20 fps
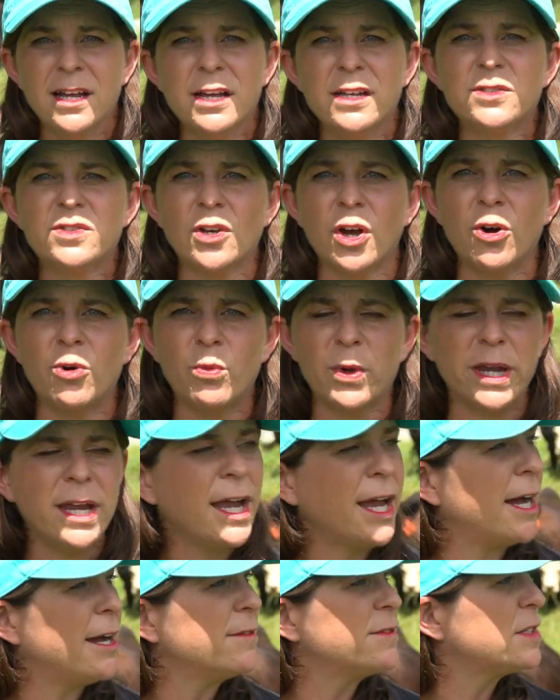So we
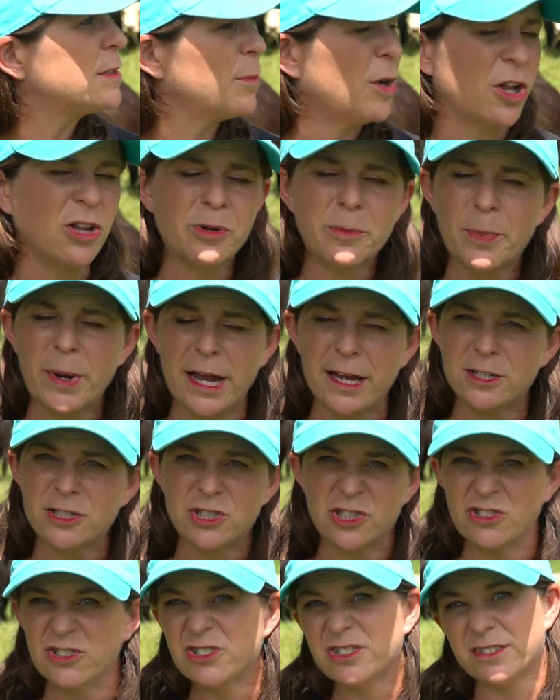have smaller
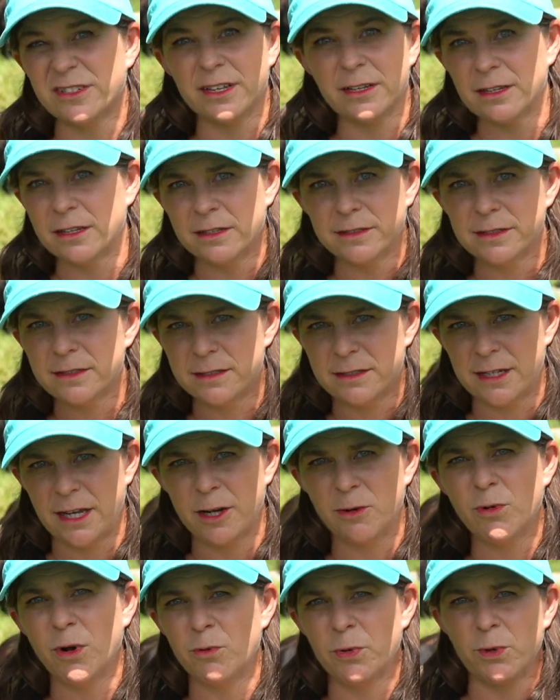pastures than, say,
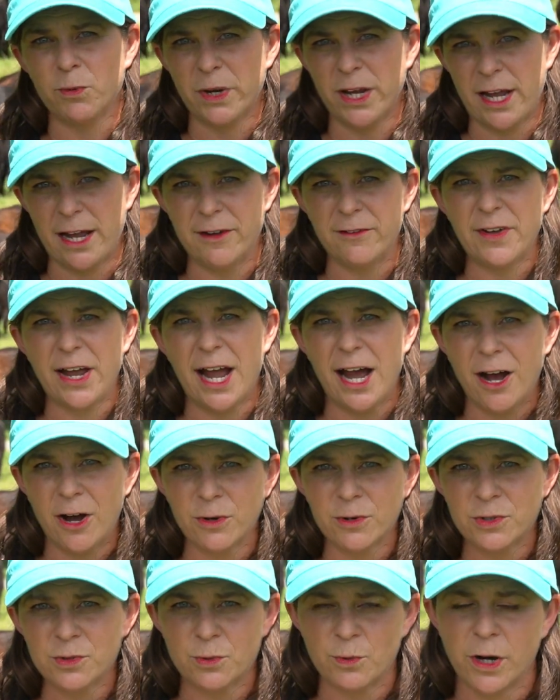what we would have out
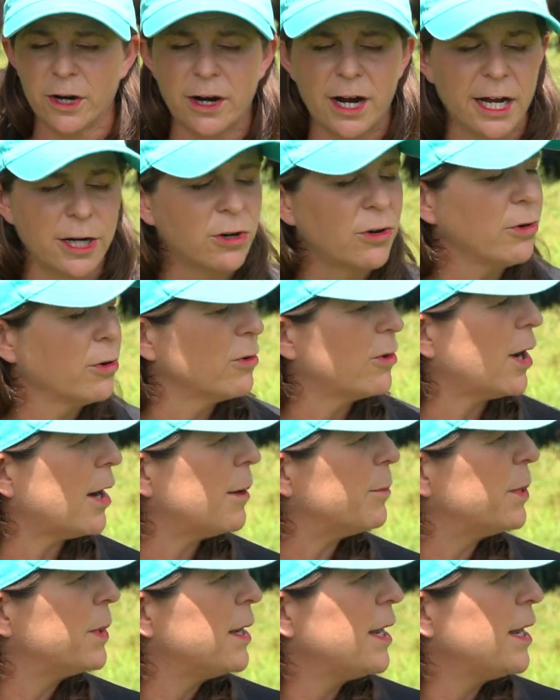where I grew up.